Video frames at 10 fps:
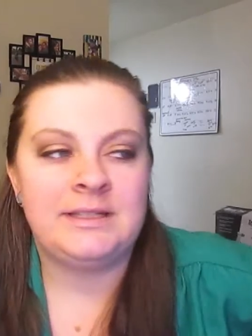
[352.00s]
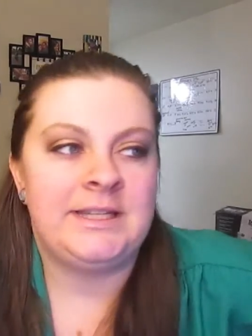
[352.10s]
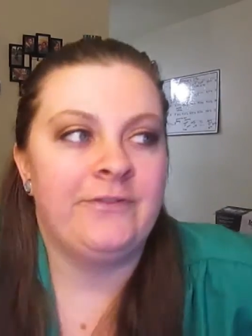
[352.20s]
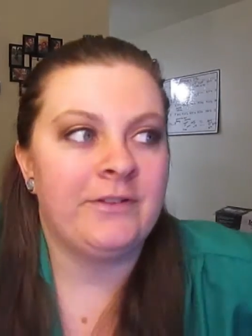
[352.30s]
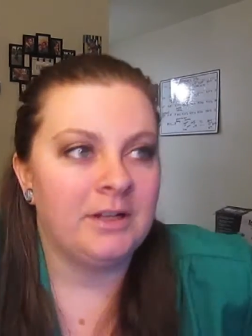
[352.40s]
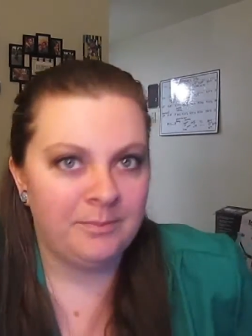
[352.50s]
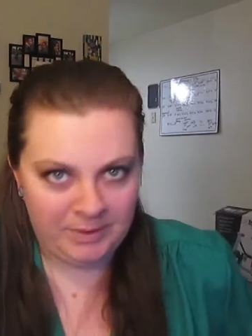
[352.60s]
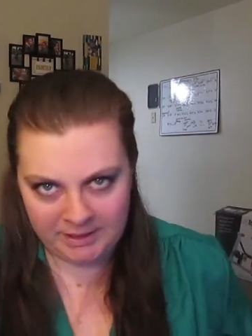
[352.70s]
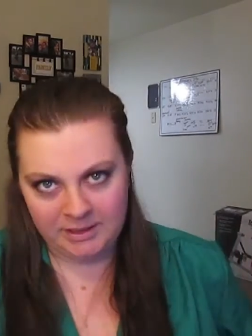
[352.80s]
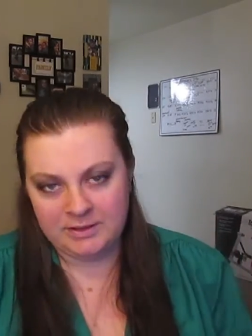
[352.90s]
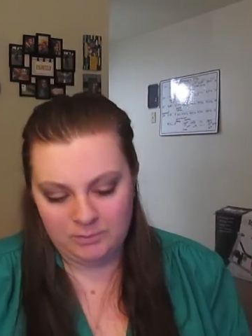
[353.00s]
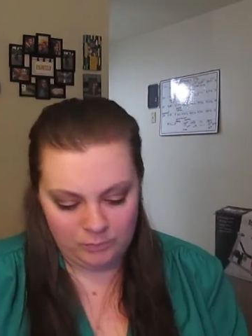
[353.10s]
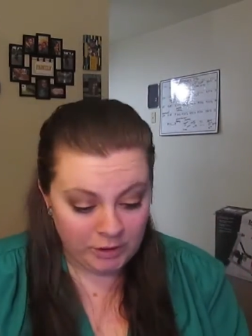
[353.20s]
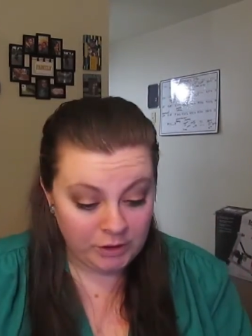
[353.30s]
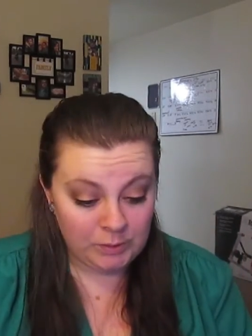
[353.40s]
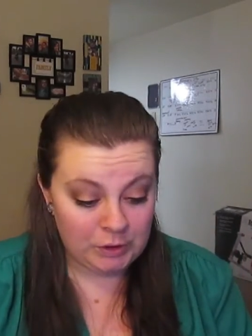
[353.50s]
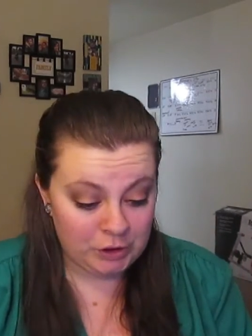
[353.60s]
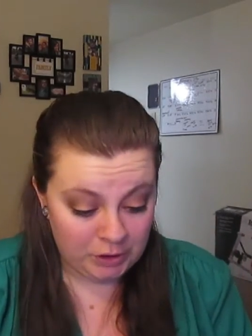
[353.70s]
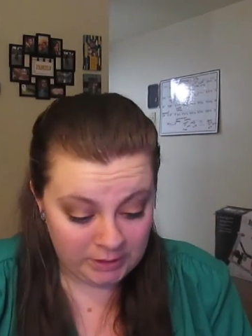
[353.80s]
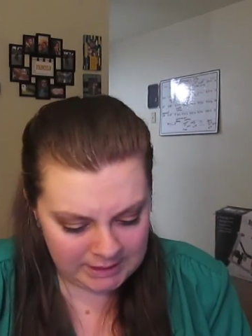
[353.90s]
different opinions on what you
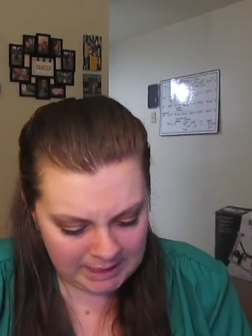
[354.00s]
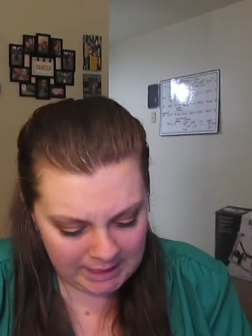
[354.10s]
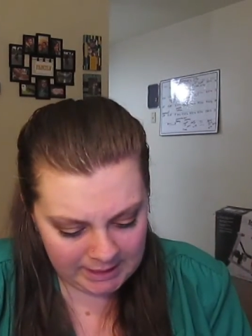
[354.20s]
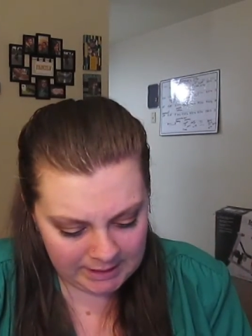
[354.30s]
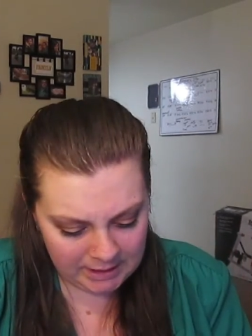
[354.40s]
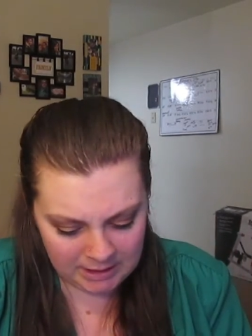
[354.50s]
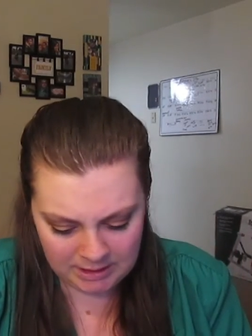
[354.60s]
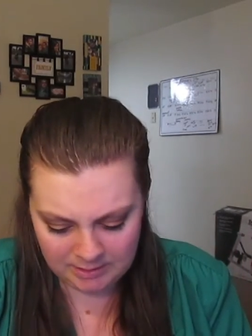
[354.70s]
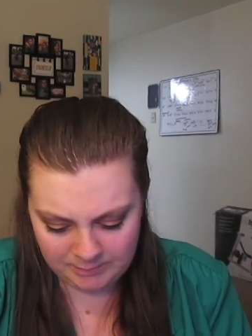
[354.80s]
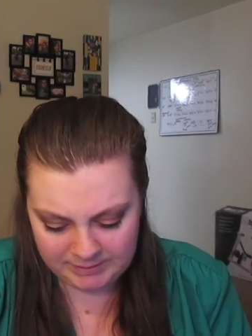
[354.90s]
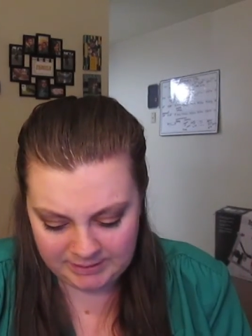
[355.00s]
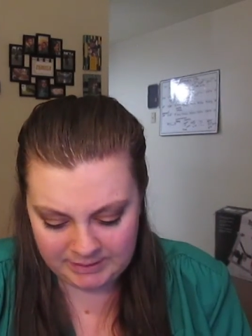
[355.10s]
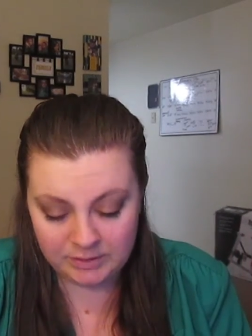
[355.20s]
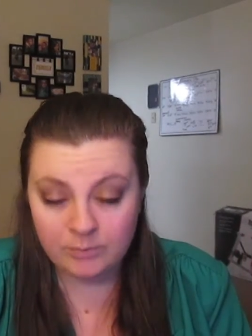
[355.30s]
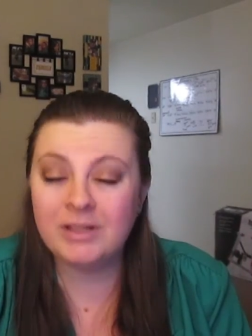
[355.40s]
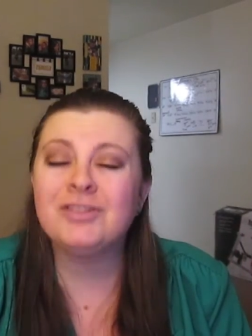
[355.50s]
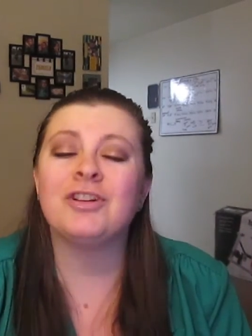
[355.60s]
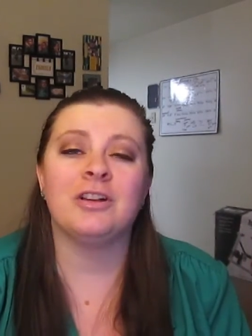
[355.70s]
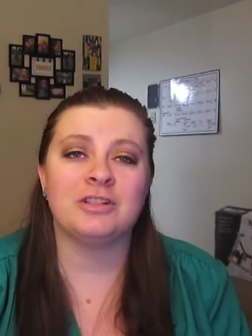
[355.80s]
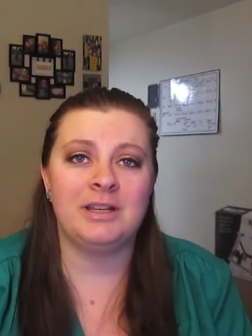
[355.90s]
should take, uh, but these are what
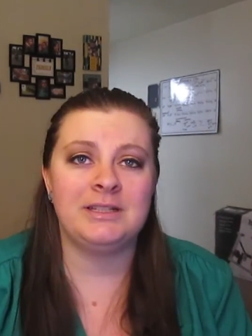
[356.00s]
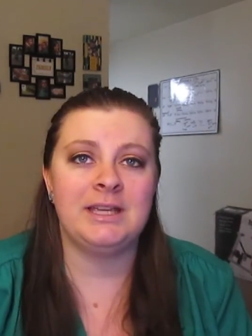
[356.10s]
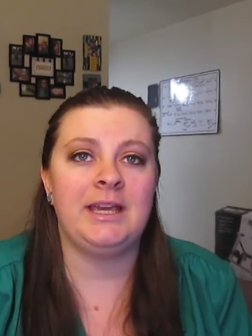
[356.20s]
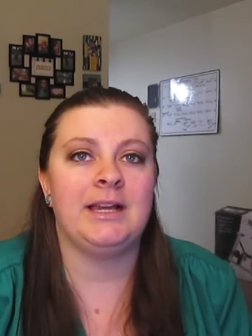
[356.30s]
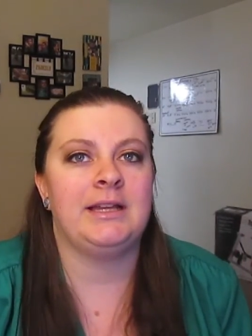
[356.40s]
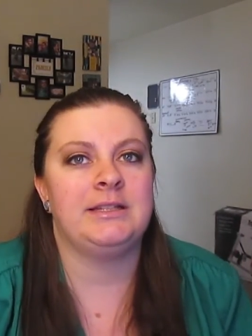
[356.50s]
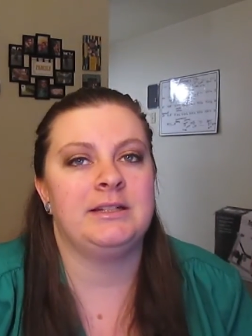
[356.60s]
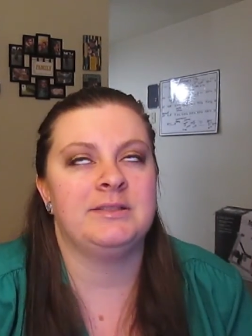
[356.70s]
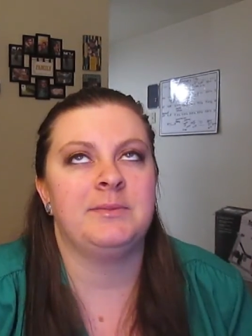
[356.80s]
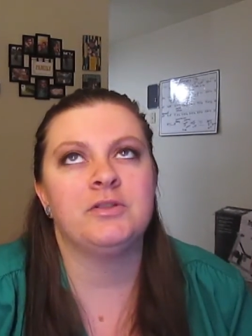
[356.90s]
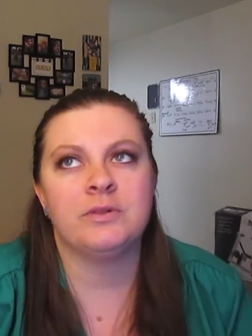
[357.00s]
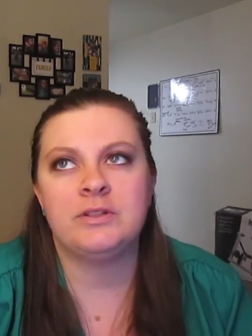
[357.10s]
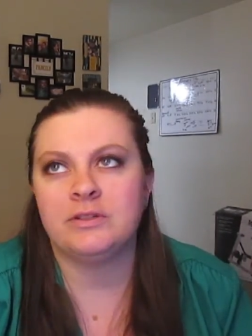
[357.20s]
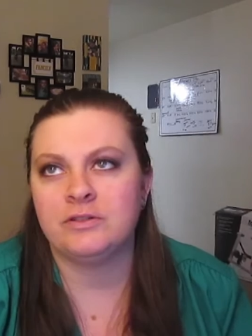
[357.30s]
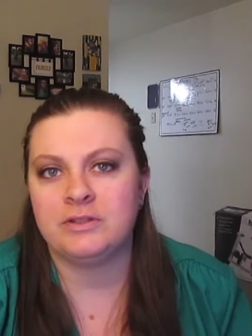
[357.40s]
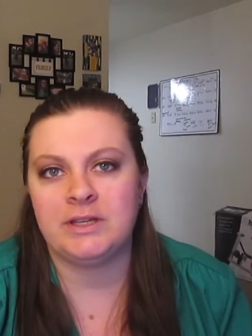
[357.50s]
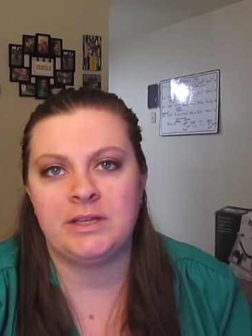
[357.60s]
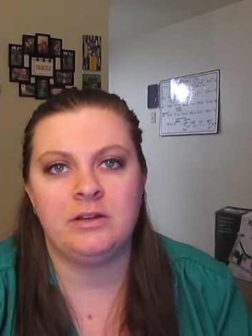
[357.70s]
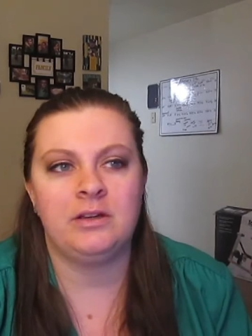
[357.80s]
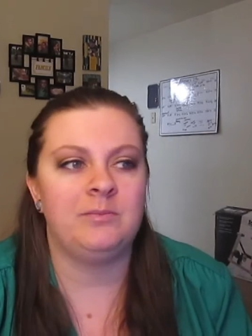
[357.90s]
Josh and I take. I did as much research as I
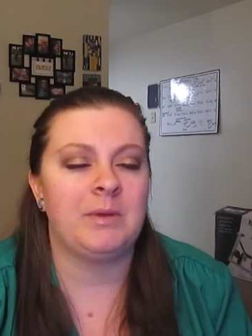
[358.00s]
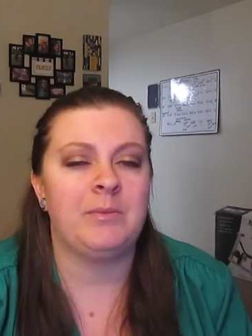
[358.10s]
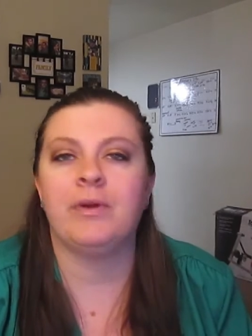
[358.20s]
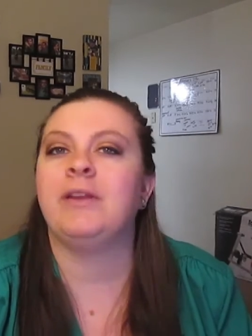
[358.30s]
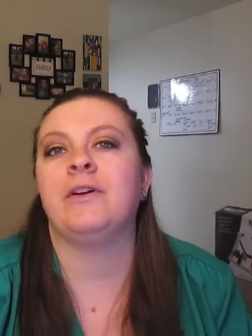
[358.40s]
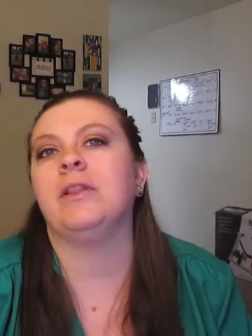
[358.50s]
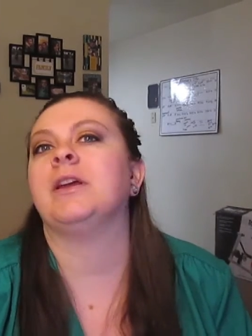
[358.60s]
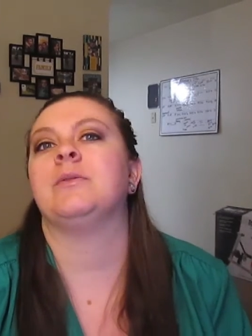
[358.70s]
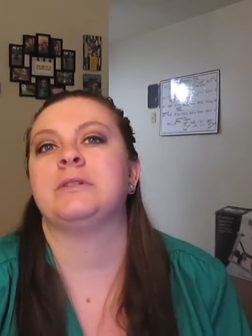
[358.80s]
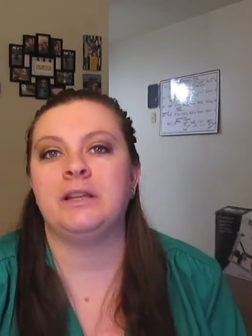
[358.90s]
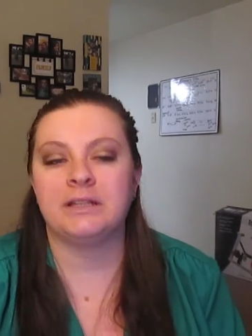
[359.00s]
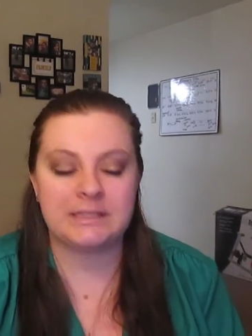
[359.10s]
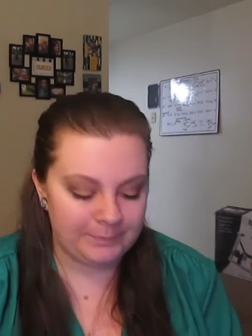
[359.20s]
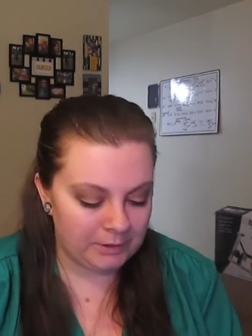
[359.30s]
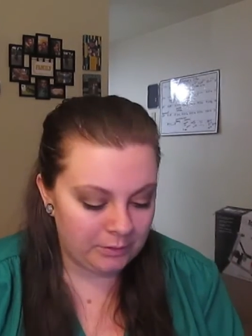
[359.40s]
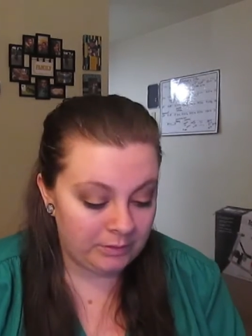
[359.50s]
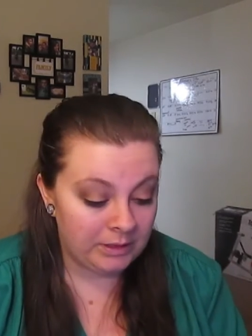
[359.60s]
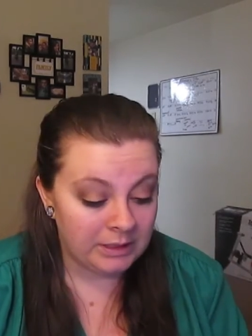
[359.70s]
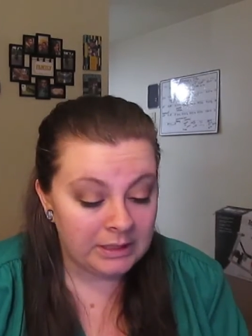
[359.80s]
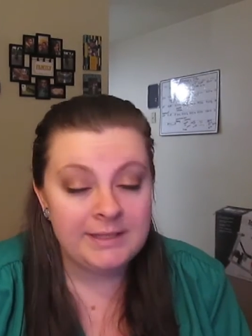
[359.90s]
could. My brain felt like it was gonna explode.
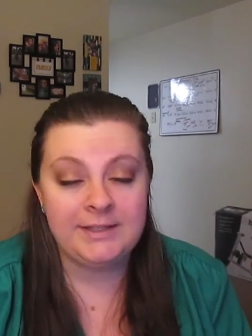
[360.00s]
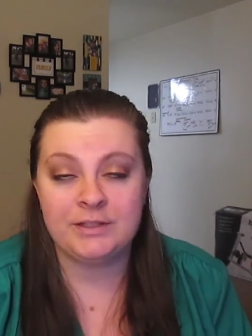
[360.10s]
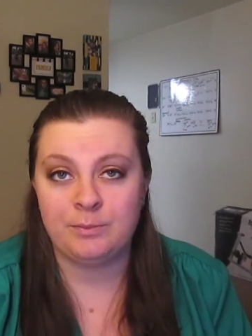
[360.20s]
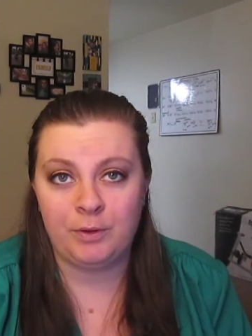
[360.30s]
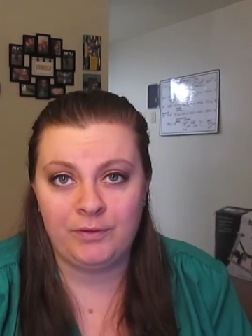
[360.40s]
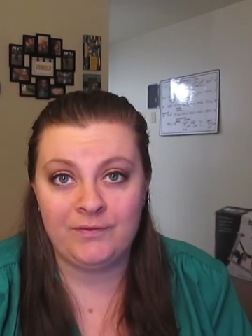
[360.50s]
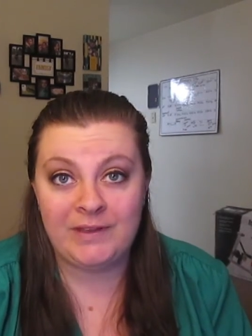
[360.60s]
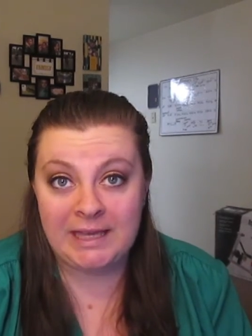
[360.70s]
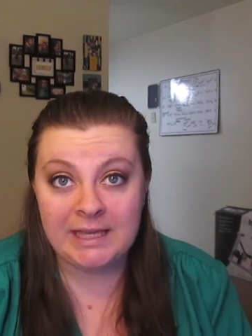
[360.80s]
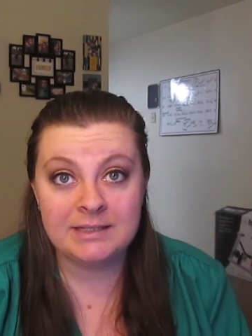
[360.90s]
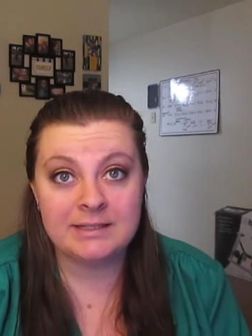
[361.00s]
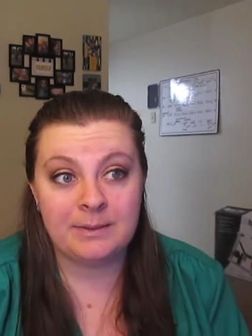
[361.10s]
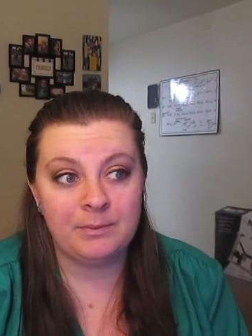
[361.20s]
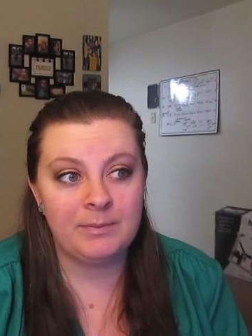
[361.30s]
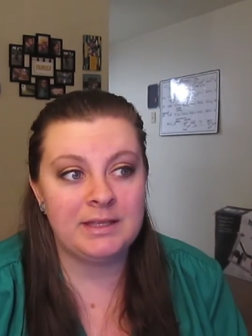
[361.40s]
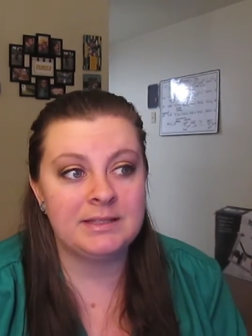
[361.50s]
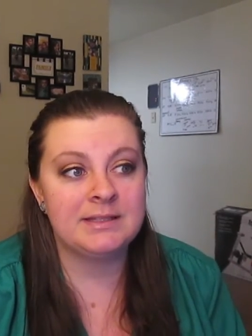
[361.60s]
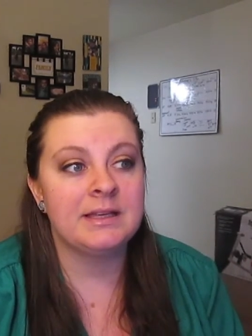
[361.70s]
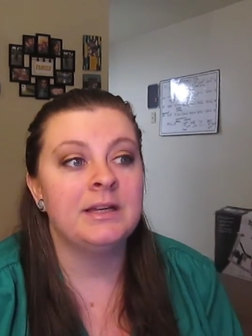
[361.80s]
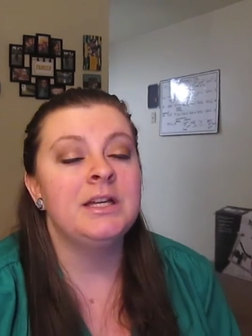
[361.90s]
These are both vegan
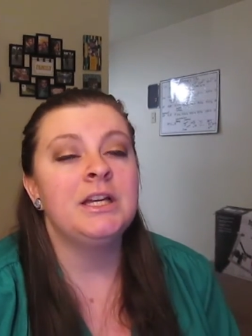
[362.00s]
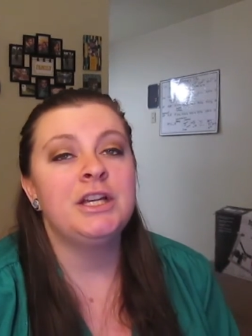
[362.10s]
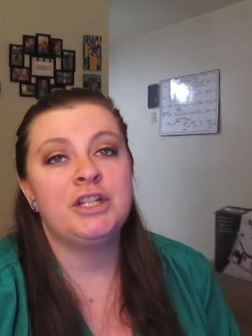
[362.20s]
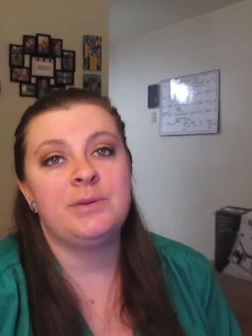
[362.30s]
supplements. She